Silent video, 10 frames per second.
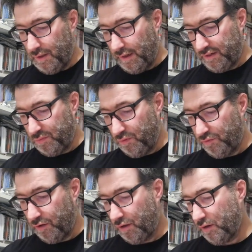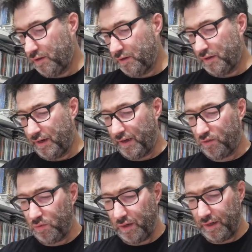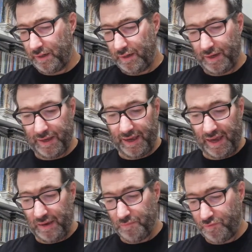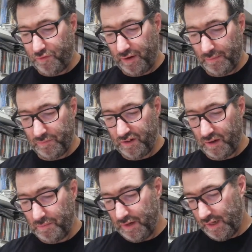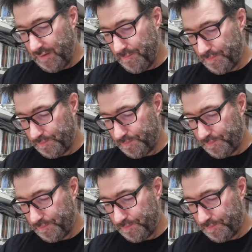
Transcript: Let's move on. The next one came from Germany.